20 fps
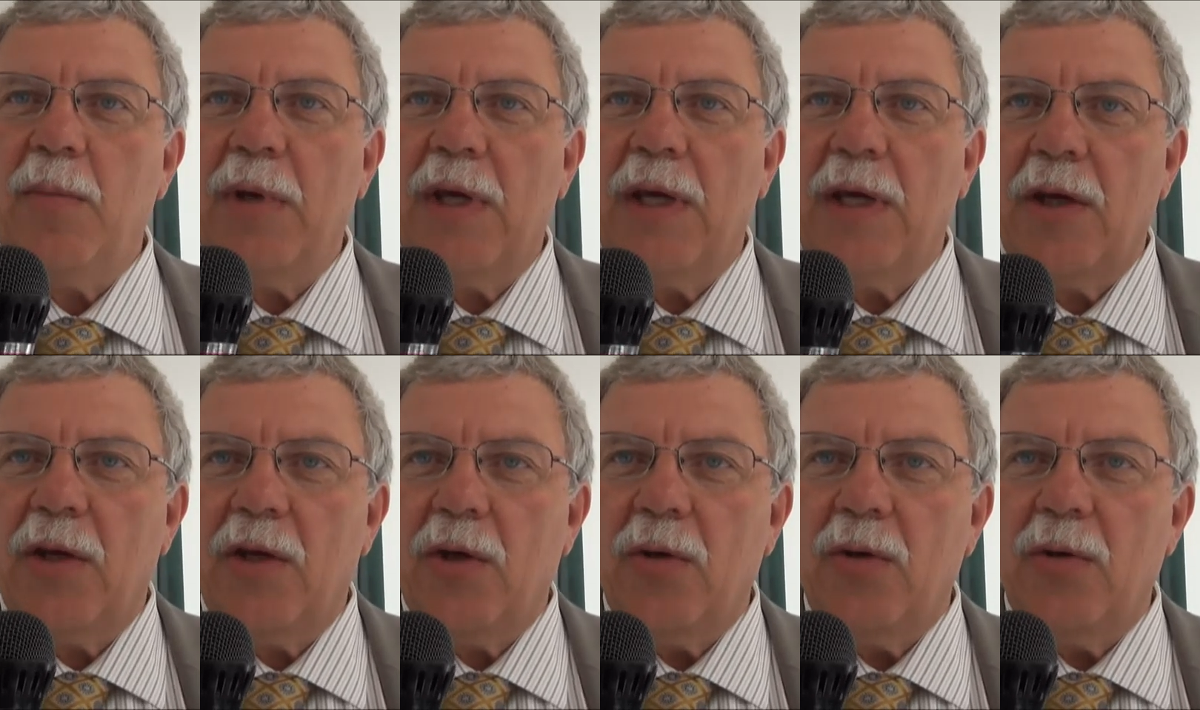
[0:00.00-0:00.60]

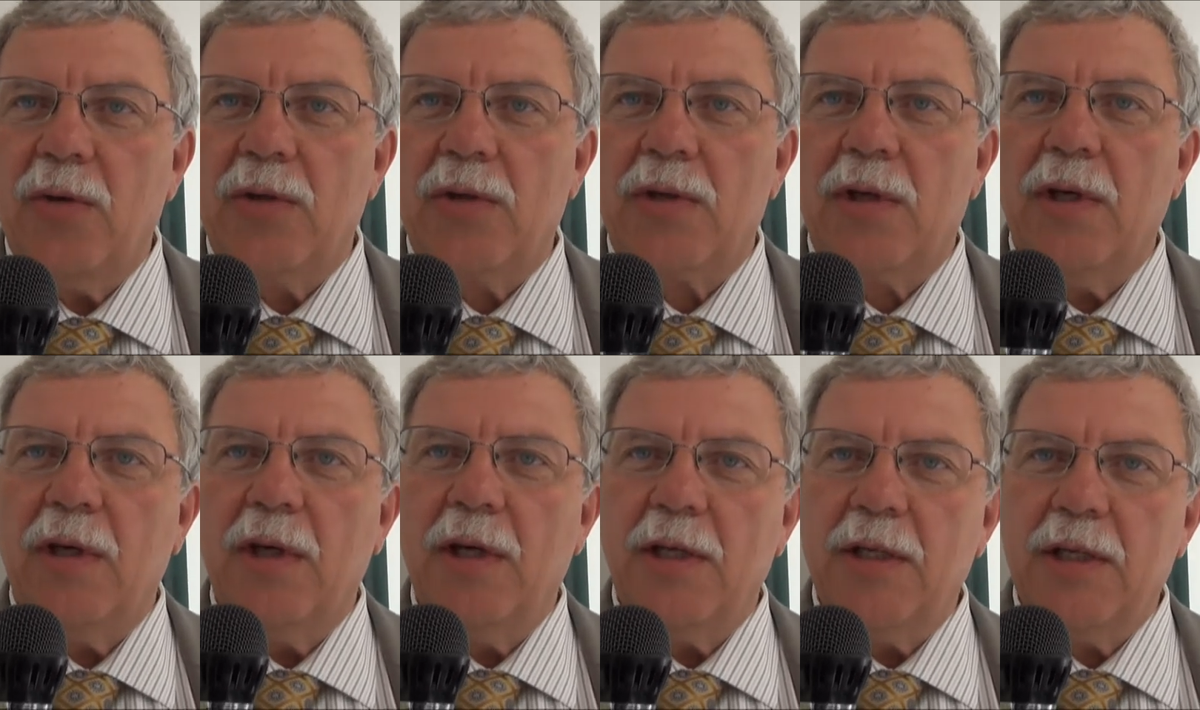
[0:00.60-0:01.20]
being used,
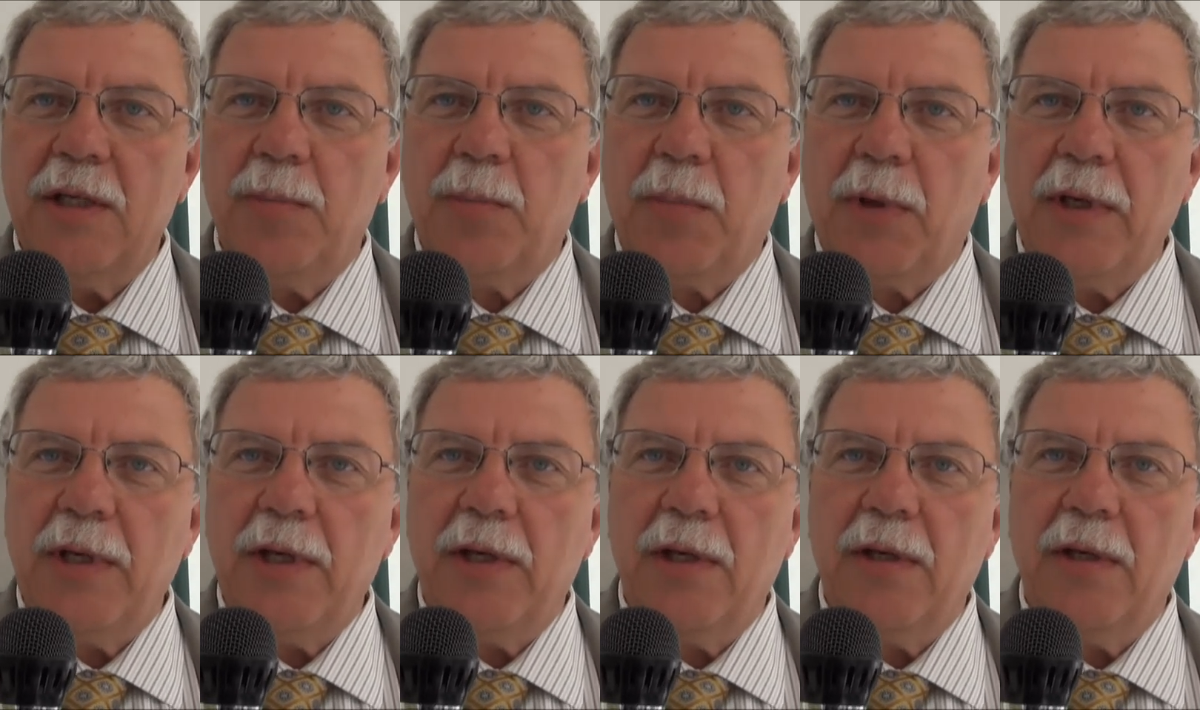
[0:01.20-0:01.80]

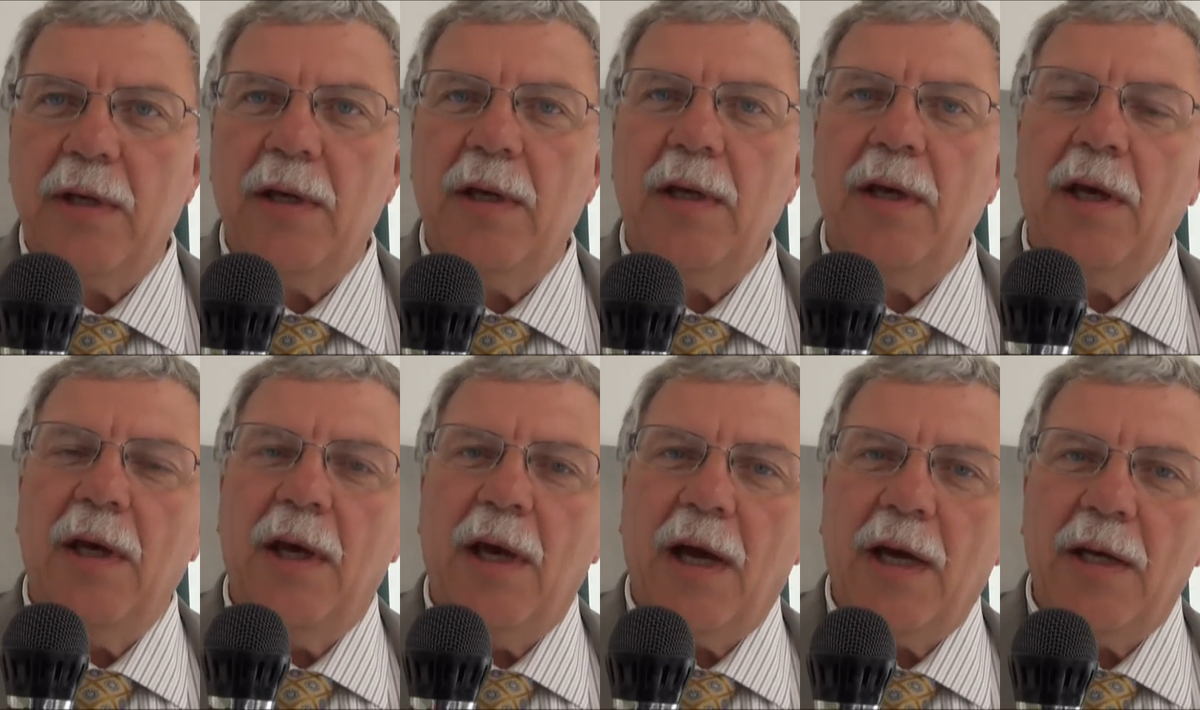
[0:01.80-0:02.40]
depleted,
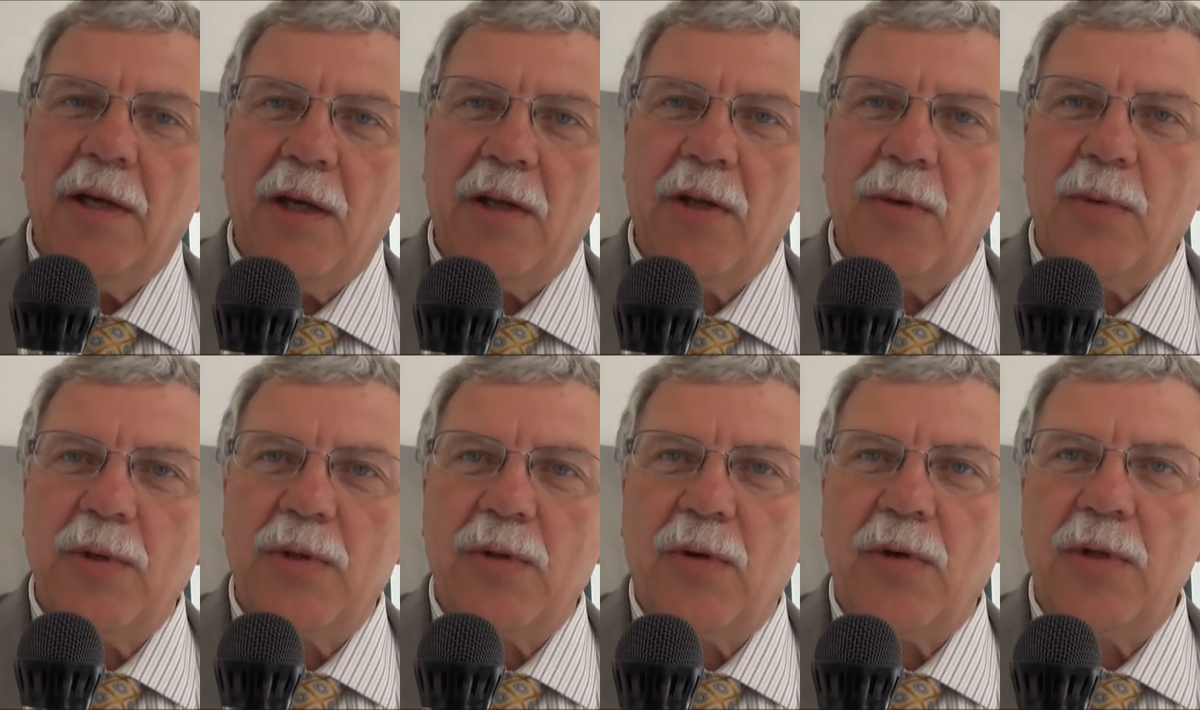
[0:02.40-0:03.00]
another
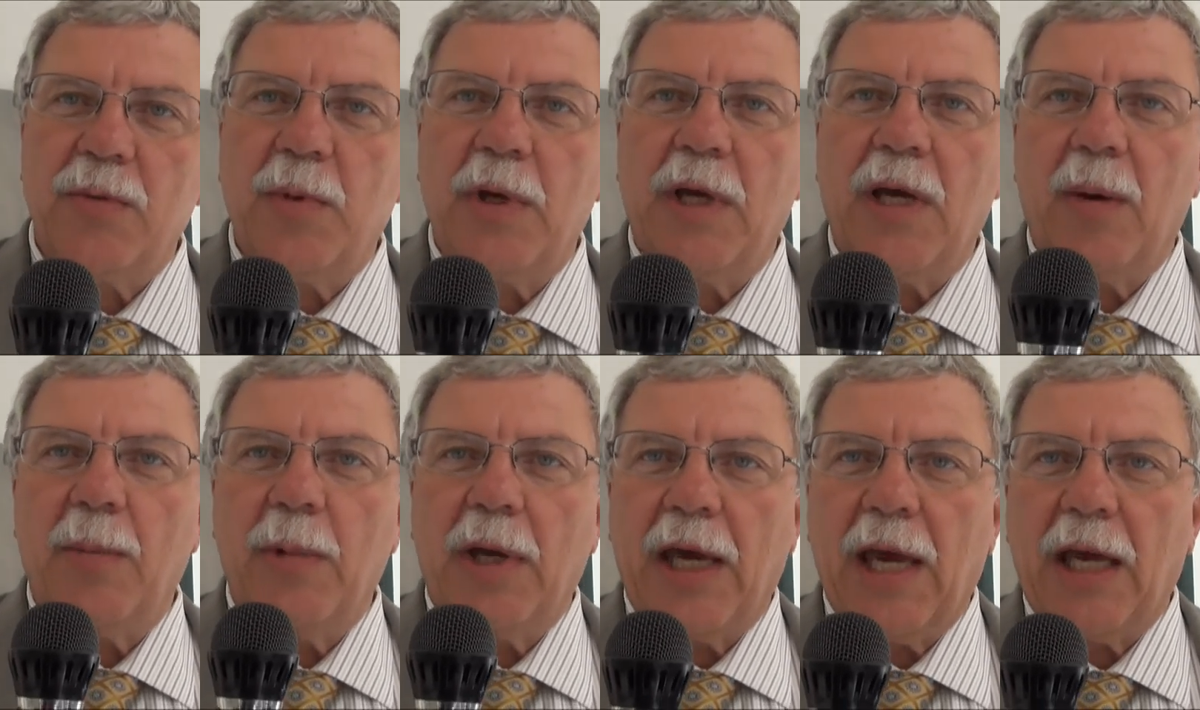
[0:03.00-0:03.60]
resource
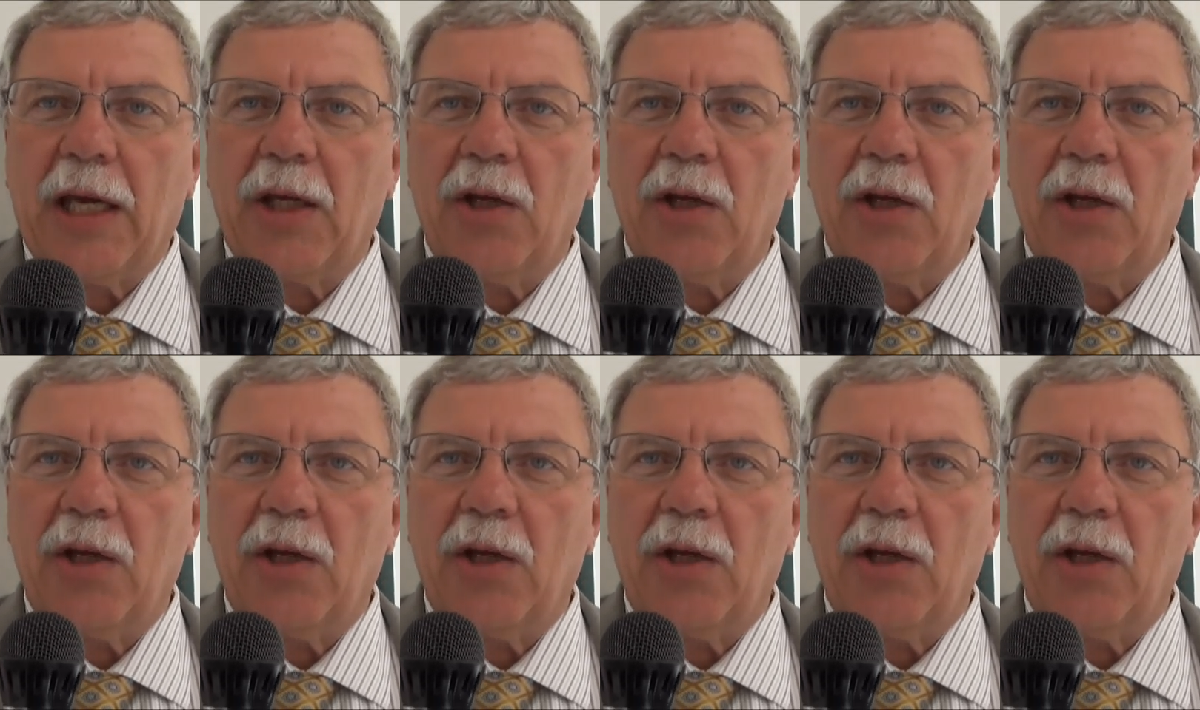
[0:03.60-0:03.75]
becoming